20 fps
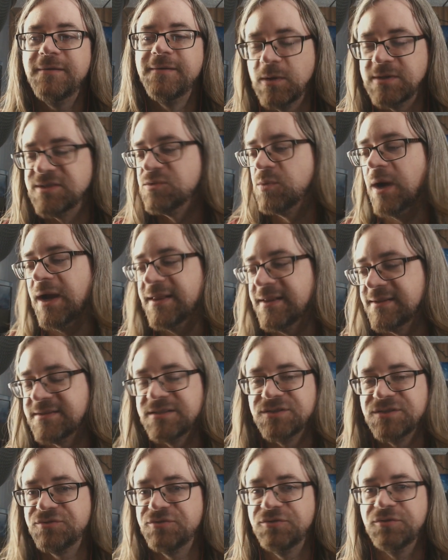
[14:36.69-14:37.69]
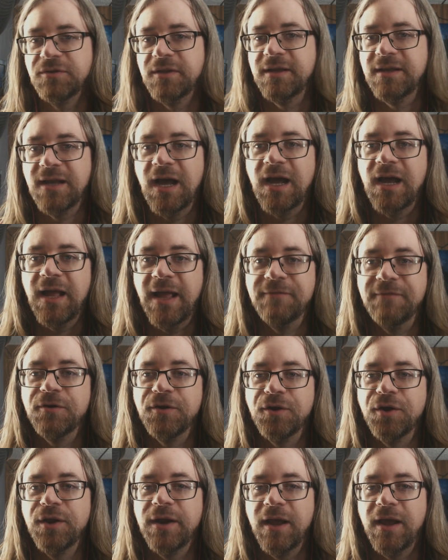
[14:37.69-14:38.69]
which is why this is truly not ever
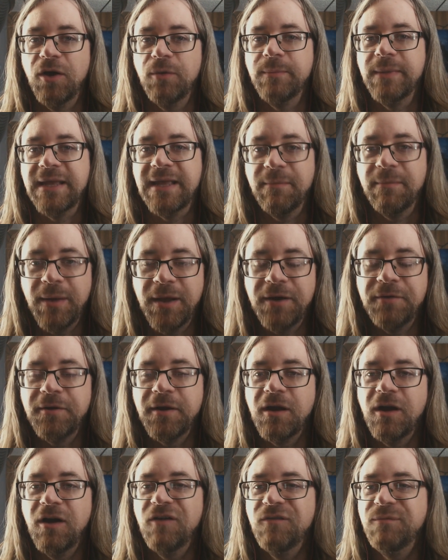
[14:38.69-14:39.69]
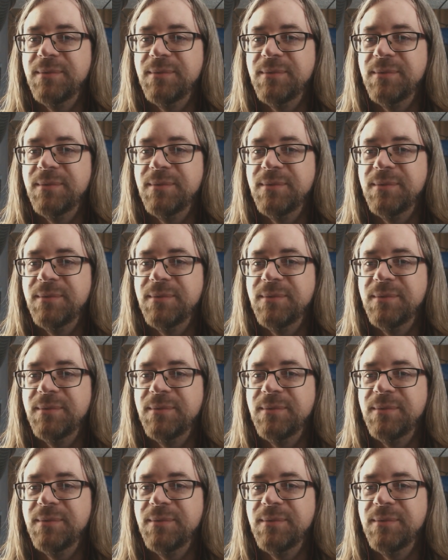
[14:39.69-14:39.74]
going to help me get better at golf,